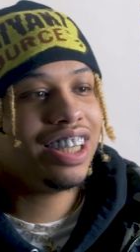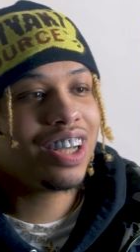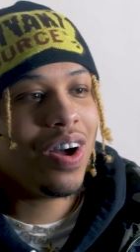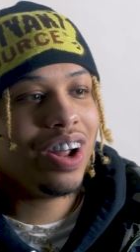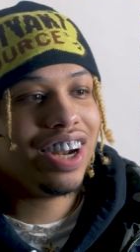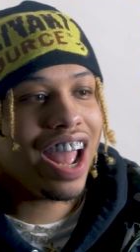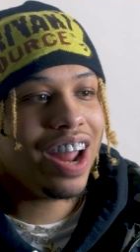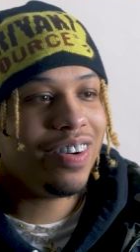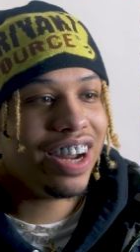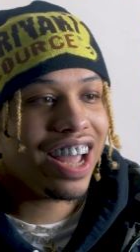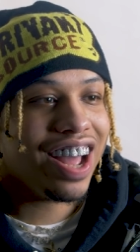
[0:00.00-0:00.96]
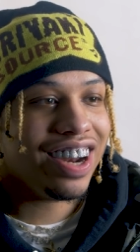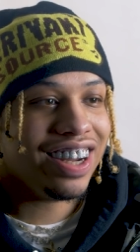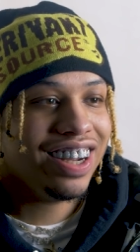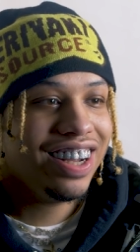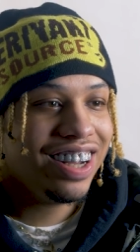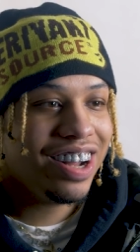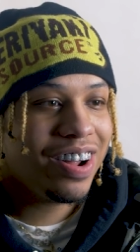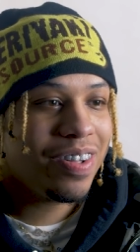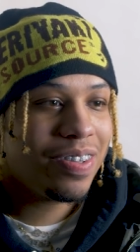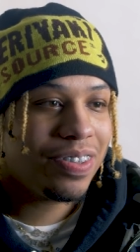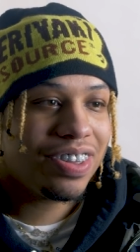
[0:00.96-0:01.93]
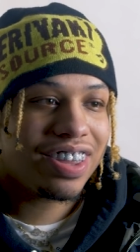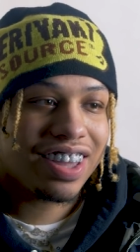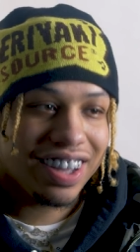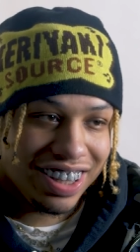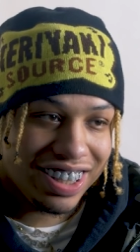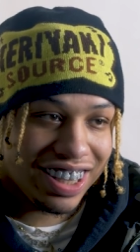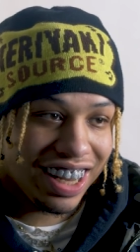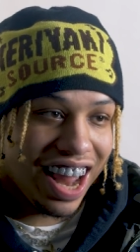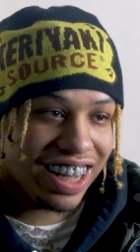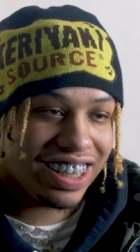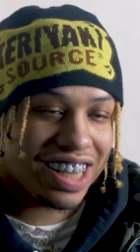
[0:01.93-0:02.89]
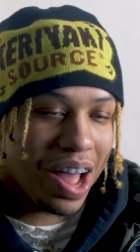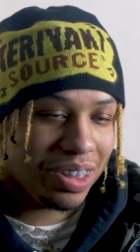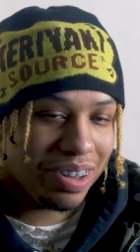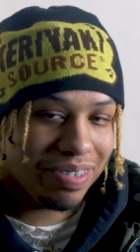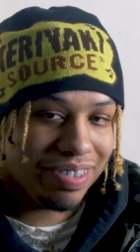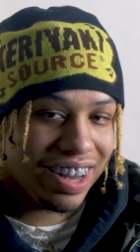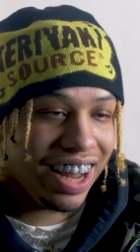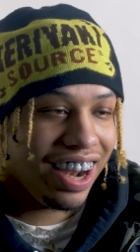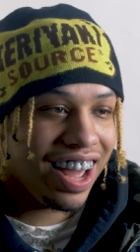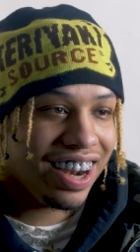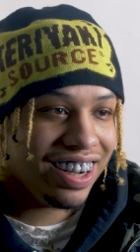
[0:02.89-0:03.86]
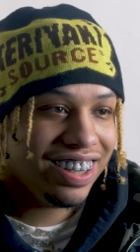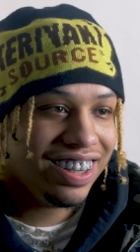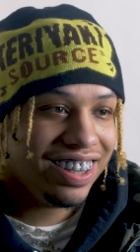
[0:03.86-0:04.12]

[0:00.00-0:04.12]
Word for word: It's called Henry County. It's like south of Atlanta.